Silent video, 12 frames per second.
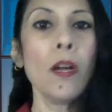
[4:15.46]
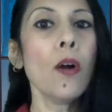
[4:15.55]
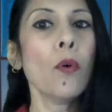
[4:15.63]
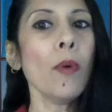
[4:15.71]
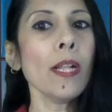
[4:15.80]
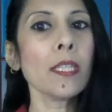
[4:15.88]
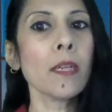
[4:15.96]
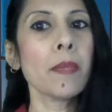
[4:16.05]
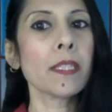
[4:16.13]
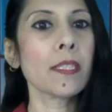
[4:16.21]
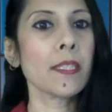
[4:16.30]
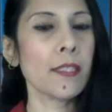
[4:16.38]

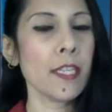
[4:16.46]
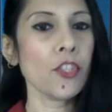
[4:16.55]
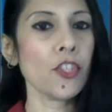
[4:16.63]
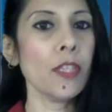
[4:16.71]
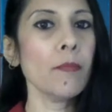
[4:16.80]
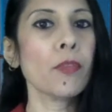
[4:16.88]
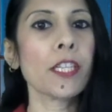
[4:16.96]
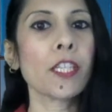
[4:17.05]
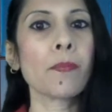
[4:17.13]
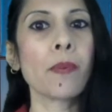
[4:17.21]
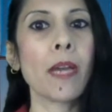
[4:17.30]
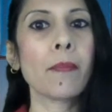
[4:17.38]
Welcoming the decision,
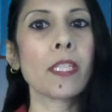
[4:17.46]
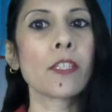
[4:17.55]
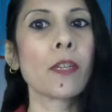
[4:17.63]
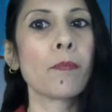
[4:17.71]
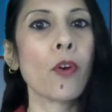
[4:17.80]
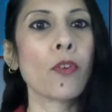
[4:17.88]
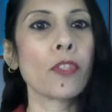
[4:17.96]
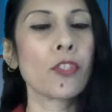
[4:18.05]
British Prime Minister Boris